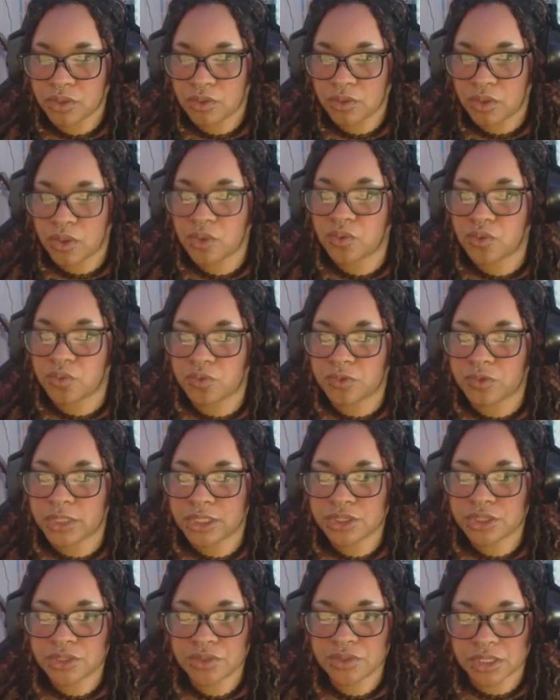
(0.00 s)
Oh,
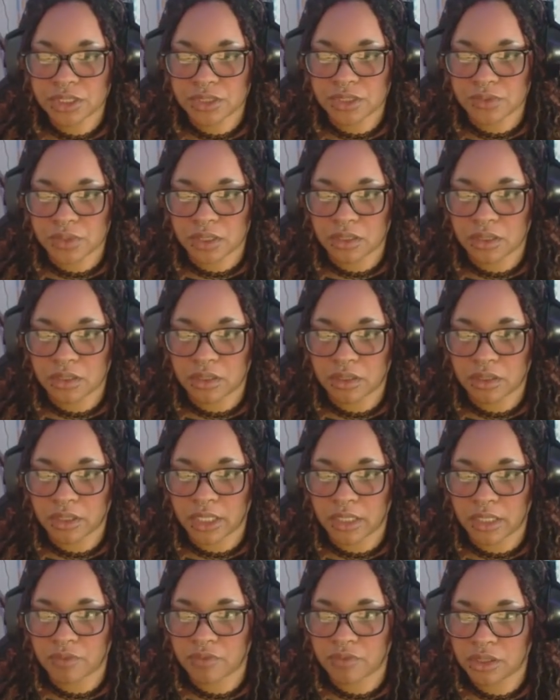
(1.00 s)
let's do this one.
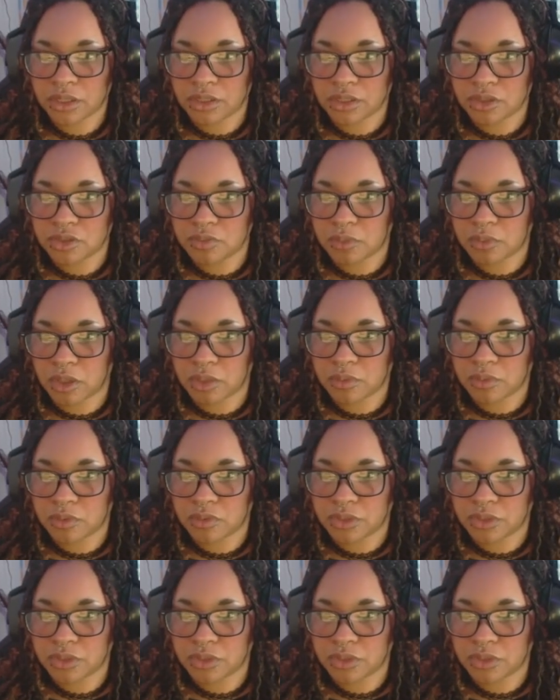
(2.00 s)
Okay, if we're gonna do marble,